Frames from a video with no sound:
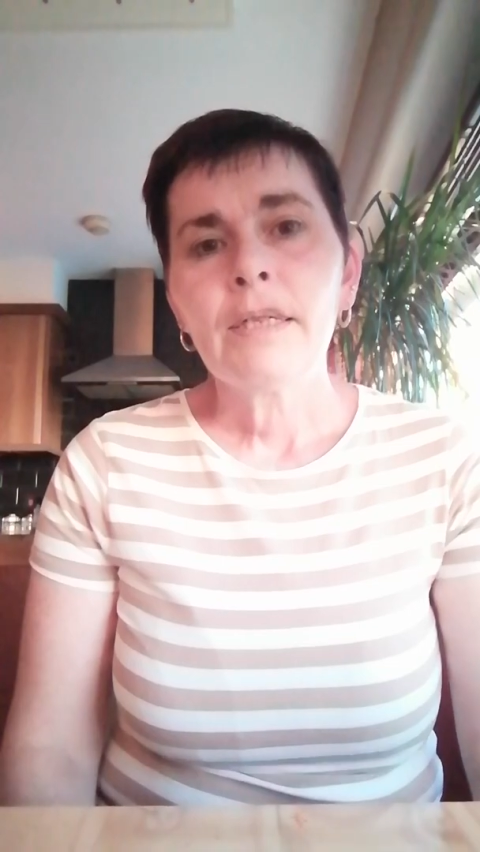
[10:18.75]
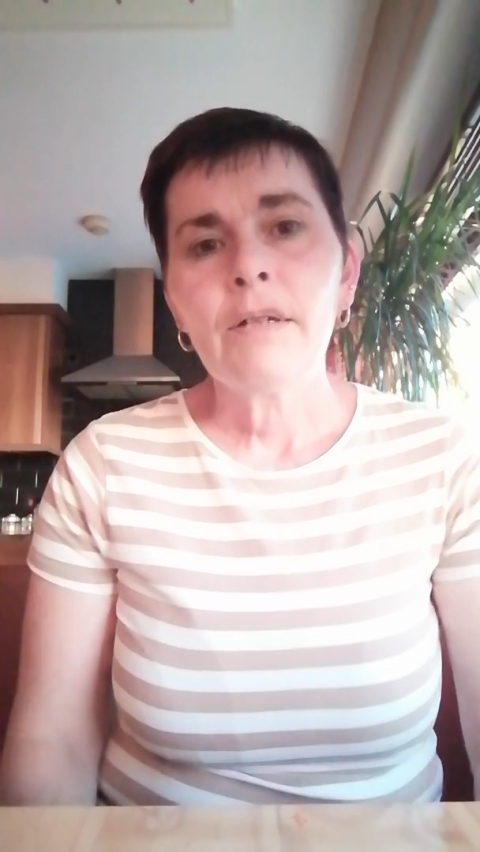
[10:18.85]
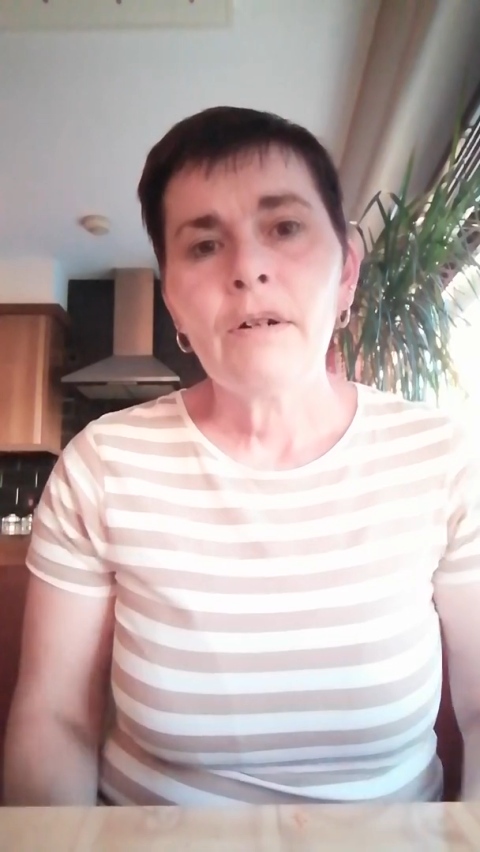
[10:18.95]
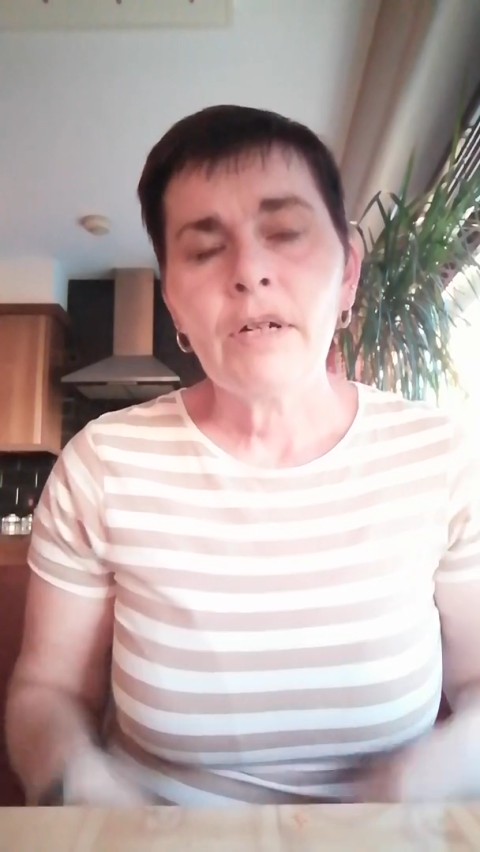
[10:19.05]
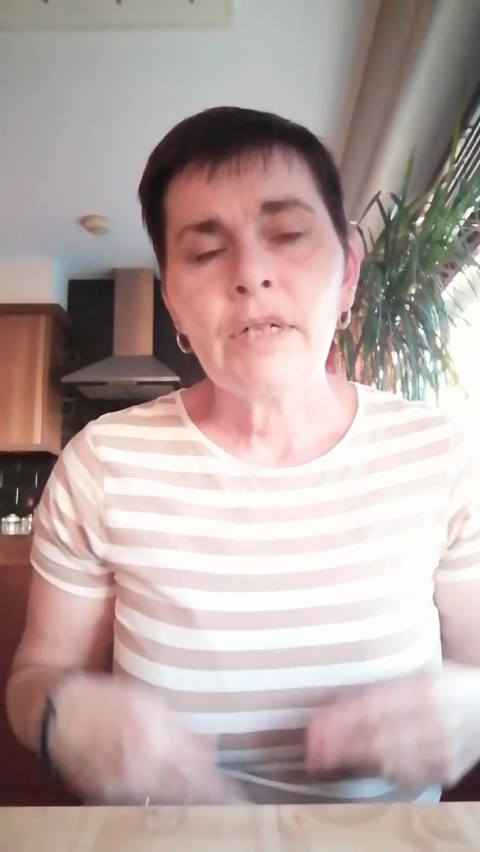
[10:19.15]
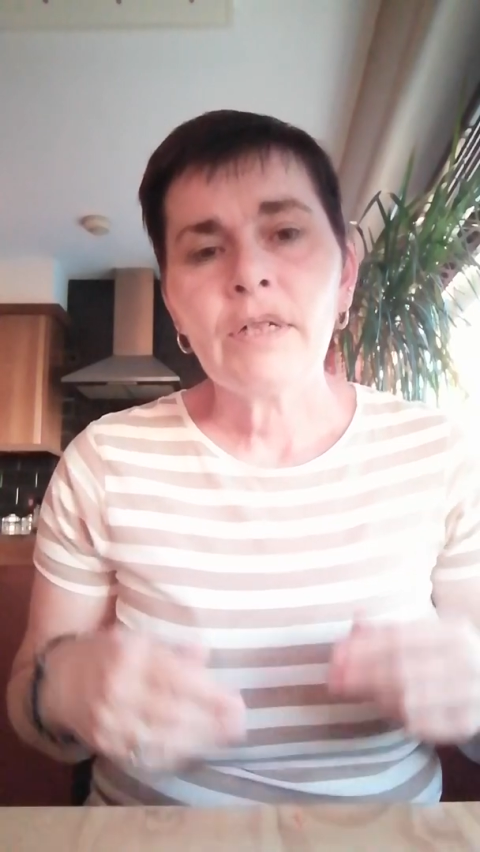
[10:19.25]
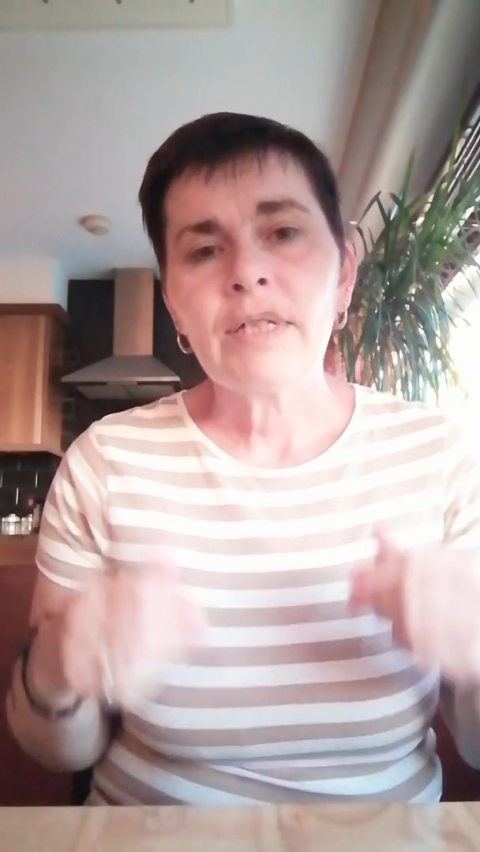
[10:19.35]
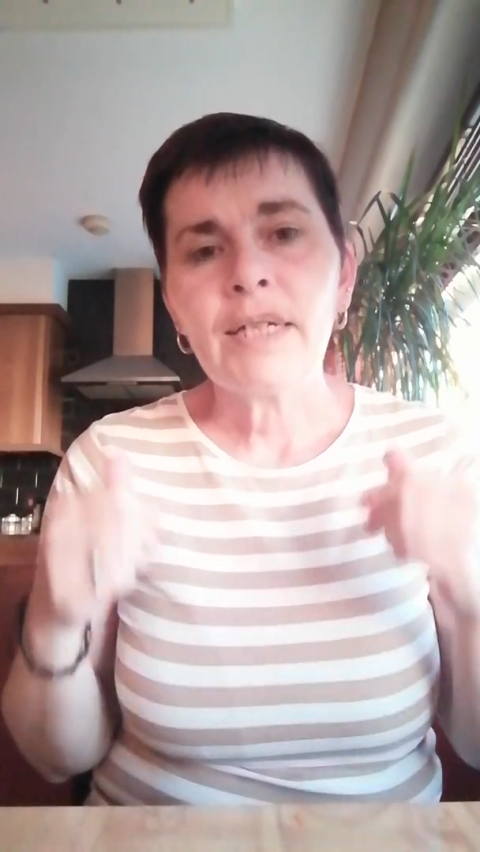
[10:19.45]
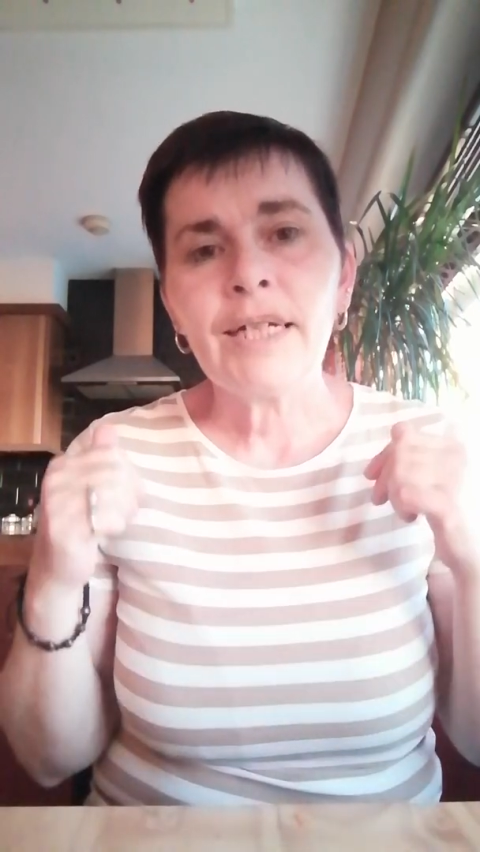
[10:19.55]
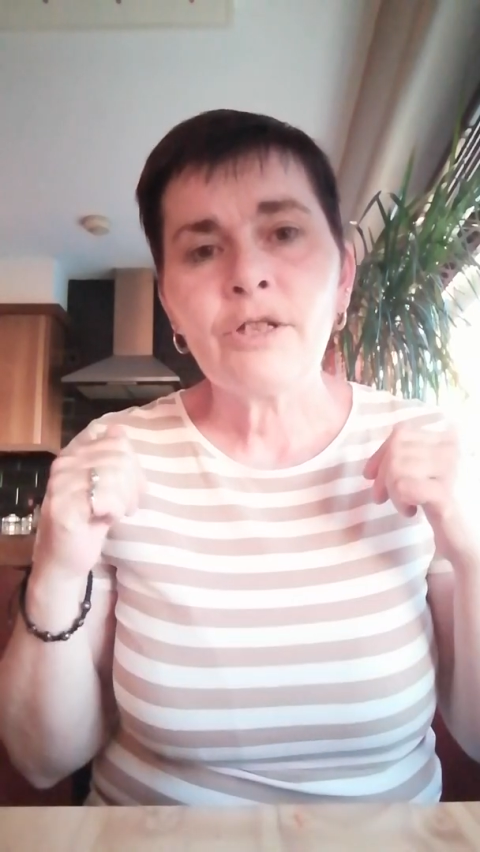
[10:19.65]
You know, like I
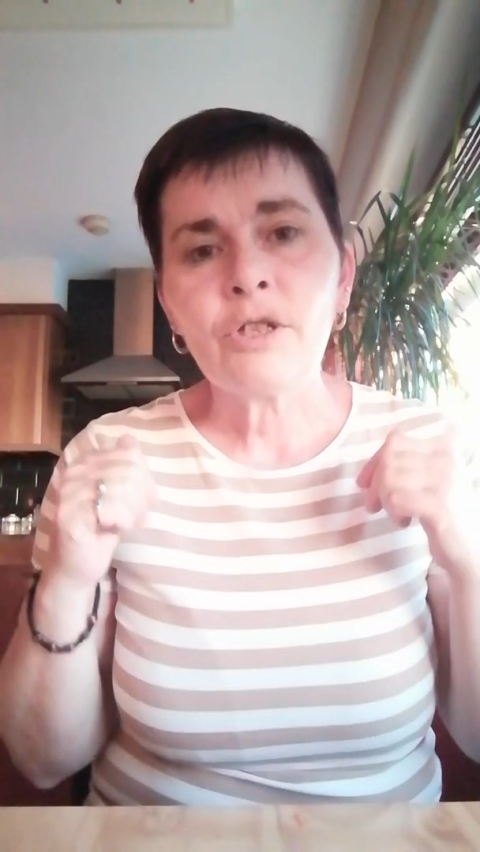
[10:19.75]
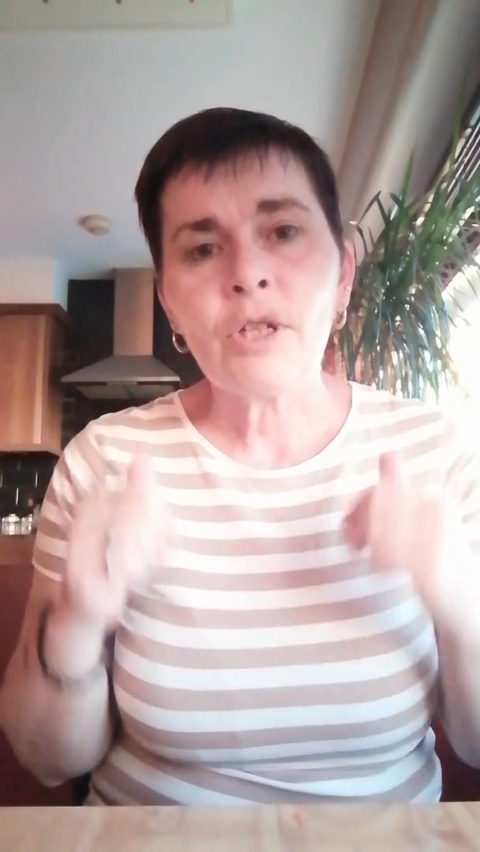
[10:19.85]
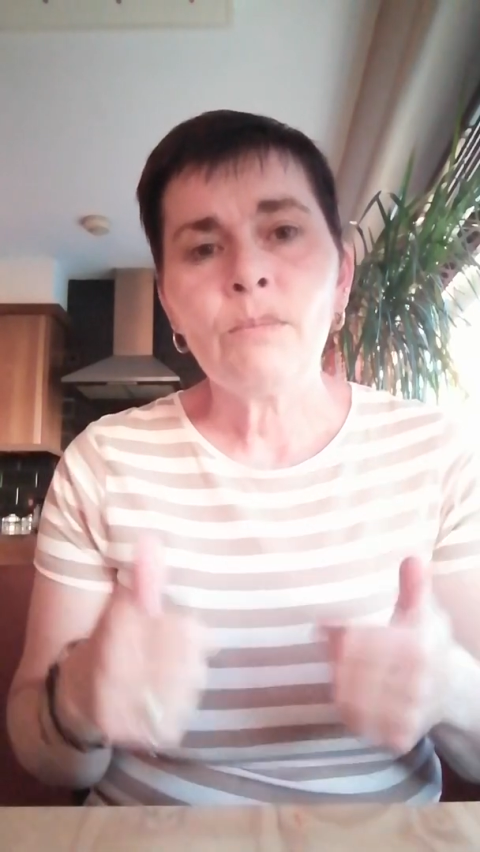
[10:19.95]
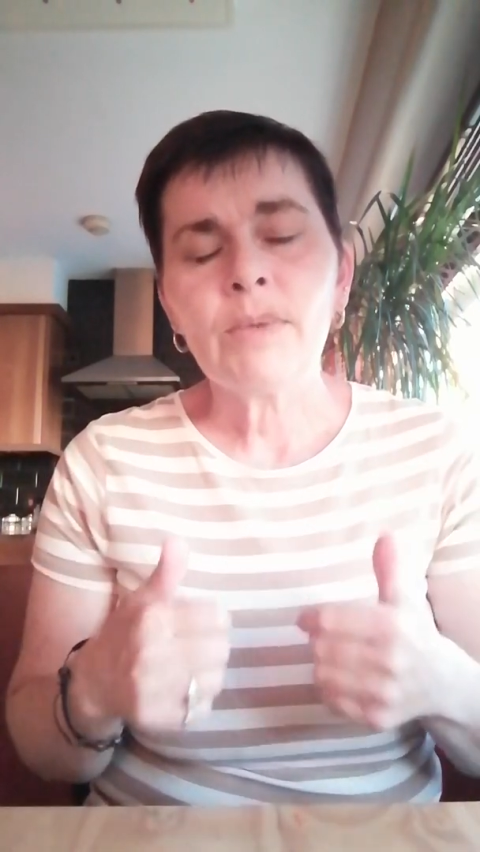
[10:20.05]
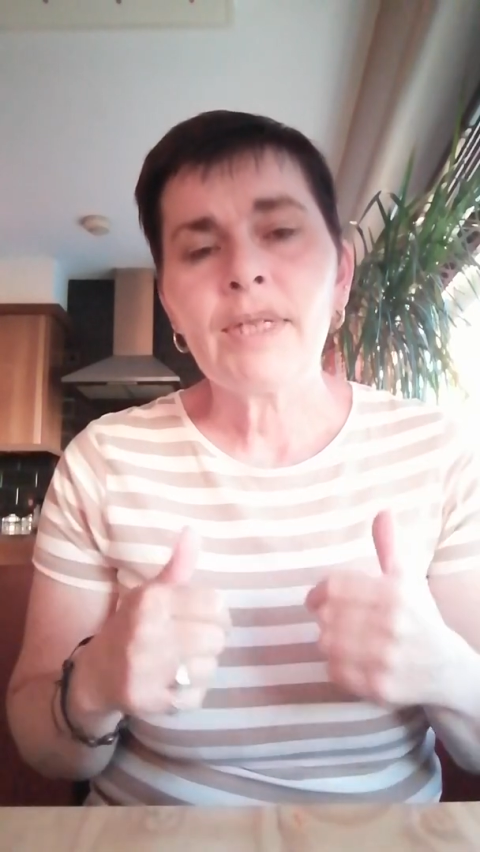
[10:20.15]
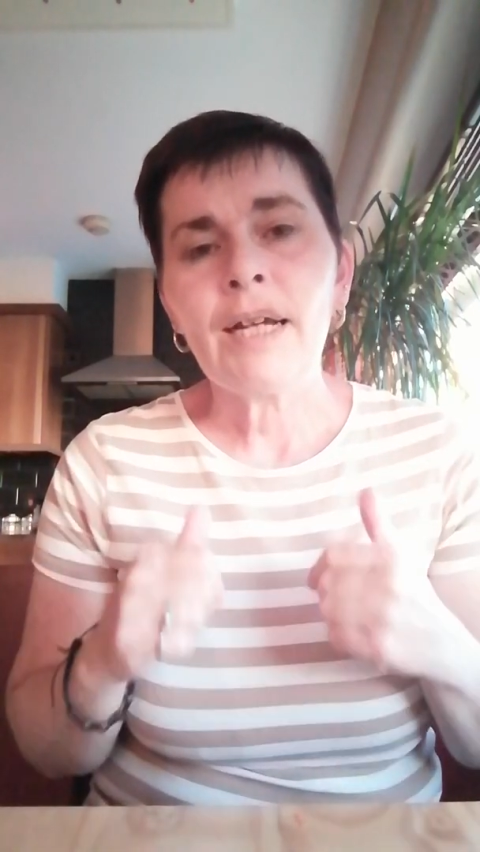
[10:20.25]
said, don't